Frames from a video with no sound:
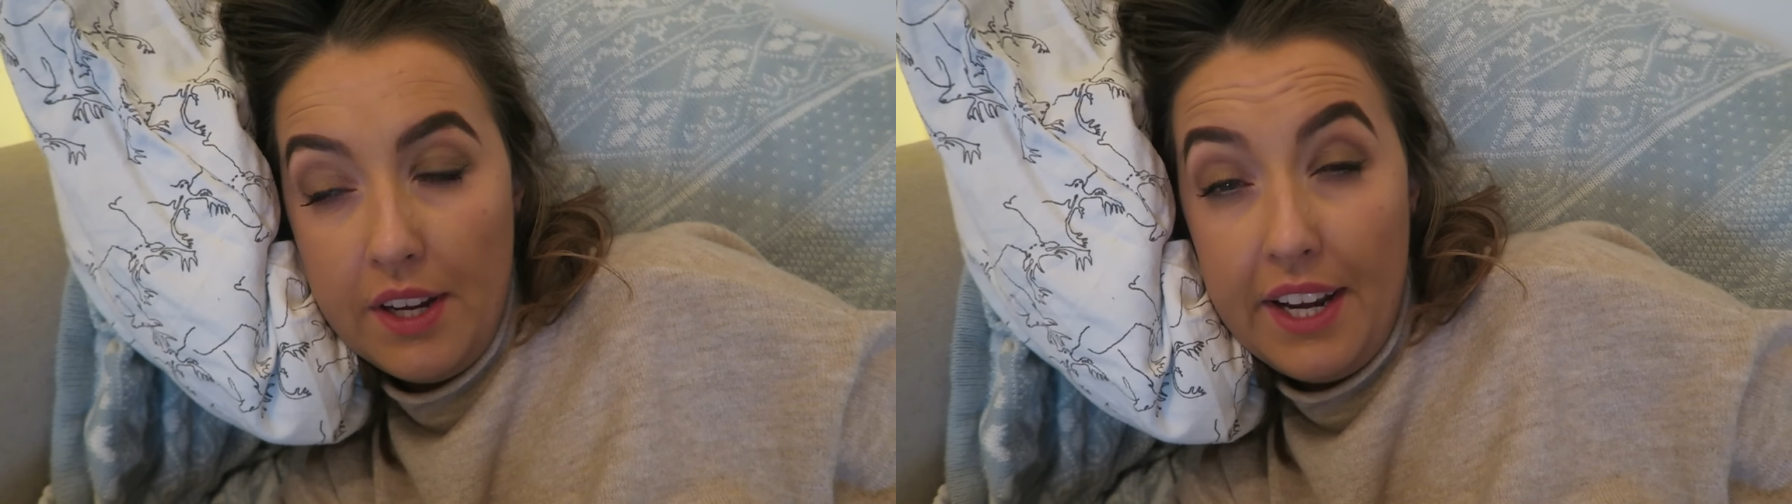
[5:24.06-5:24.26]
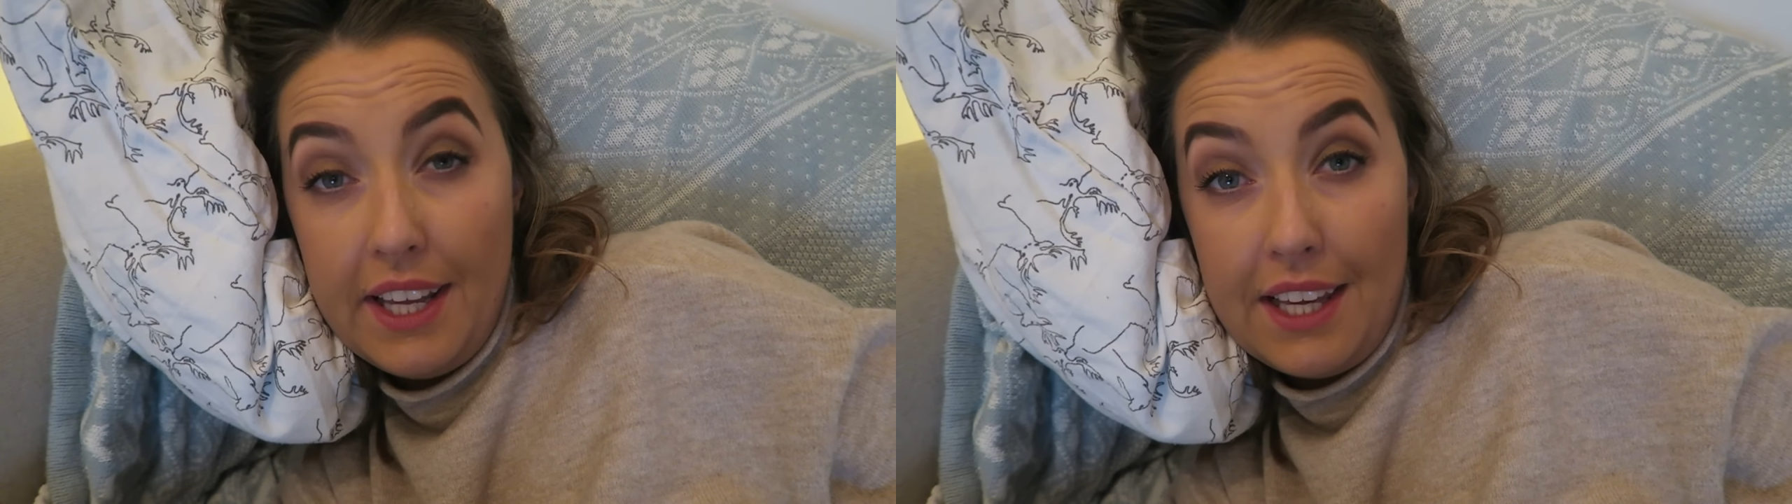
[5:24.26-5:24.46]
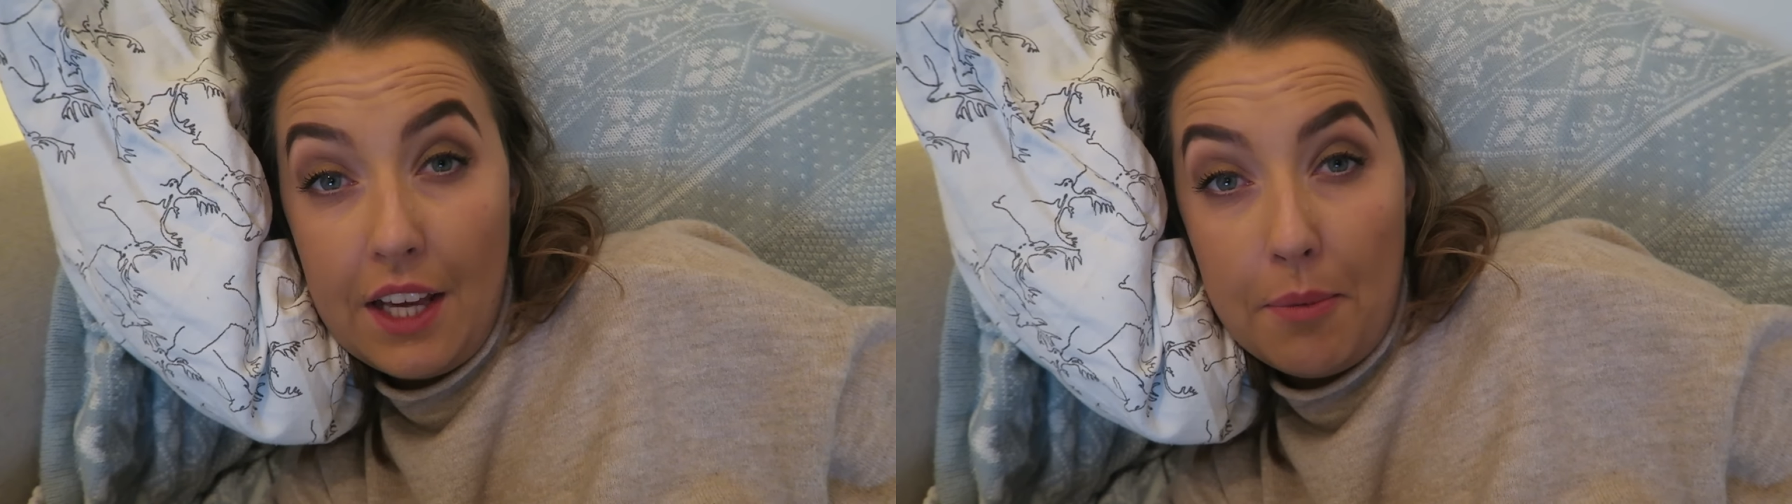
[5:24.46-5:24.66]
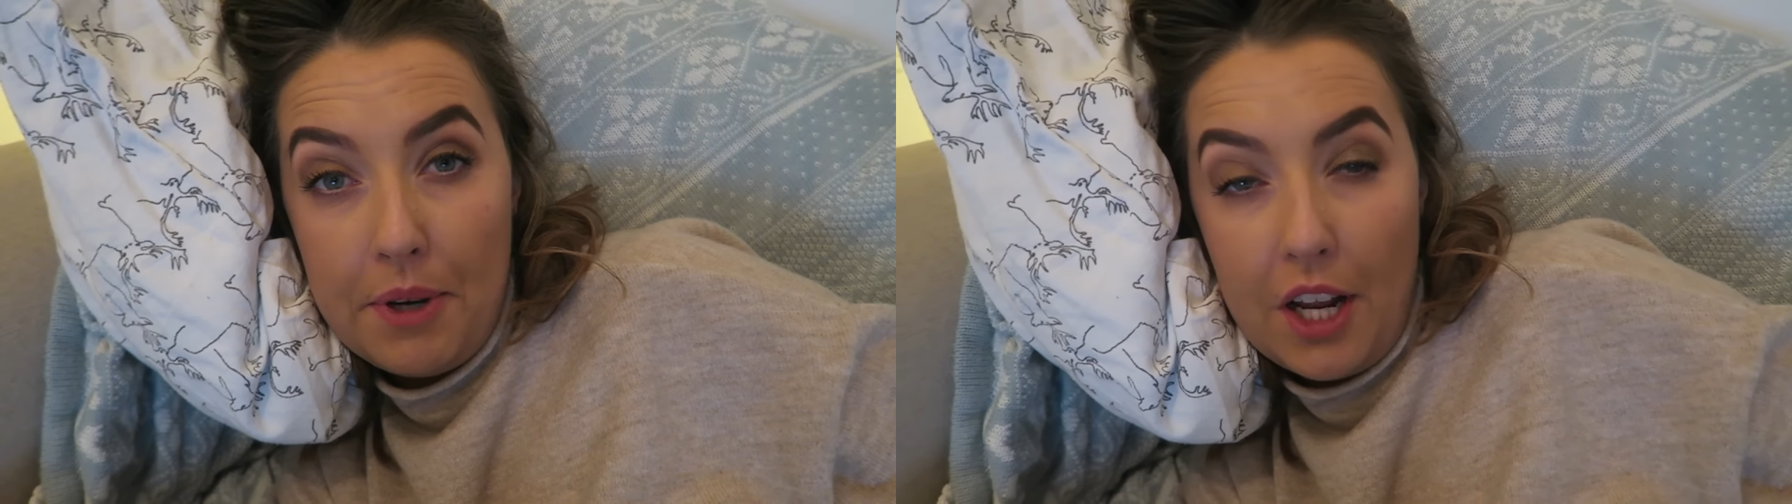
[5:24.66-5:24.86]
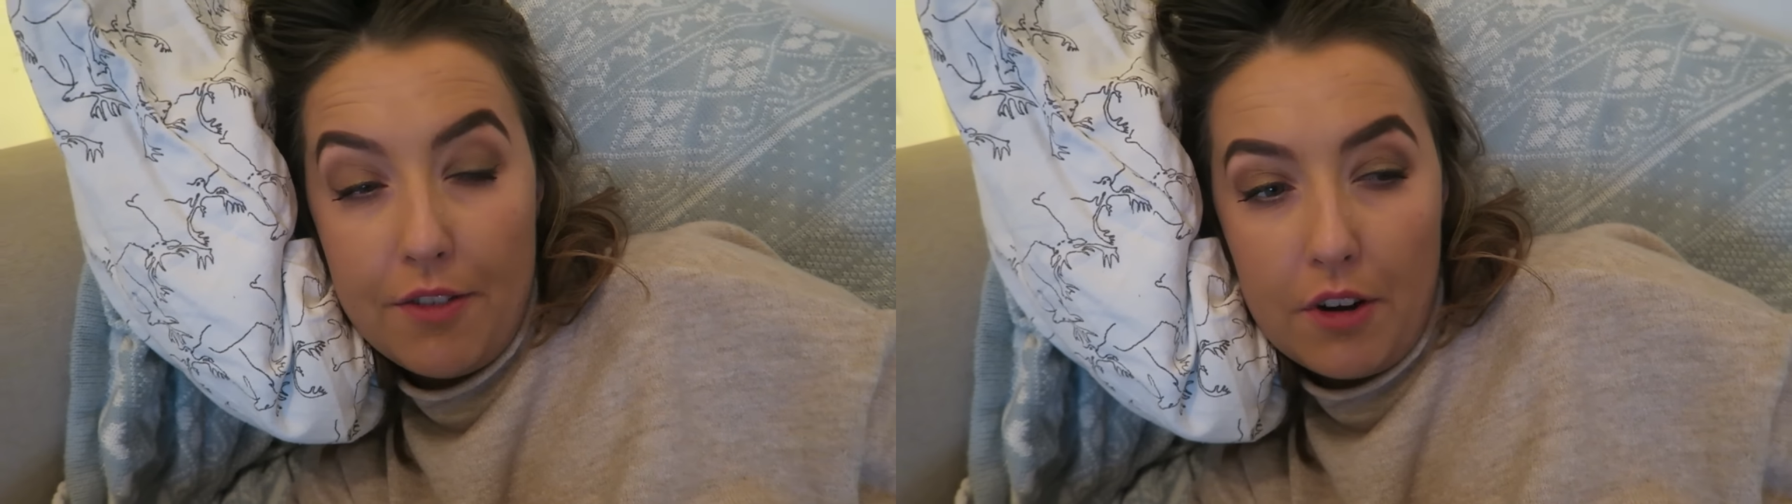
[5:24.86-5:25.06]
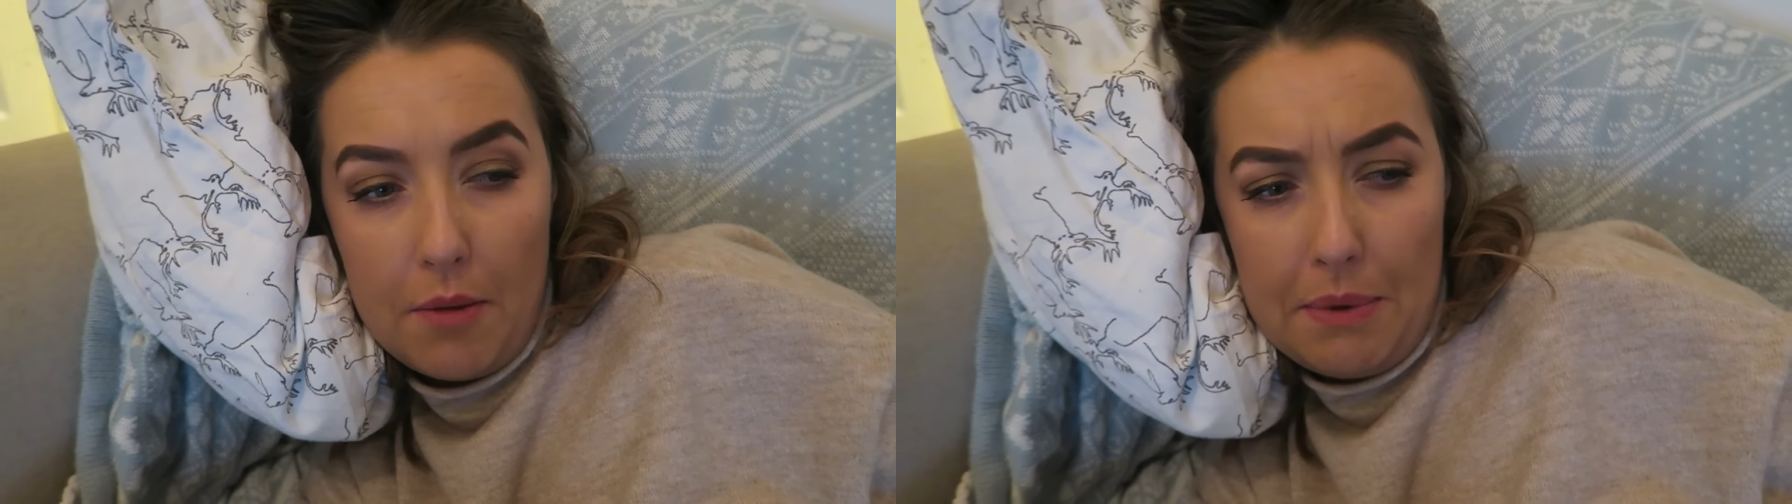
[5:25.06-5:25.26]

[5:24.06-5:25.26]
Nikki coming over, I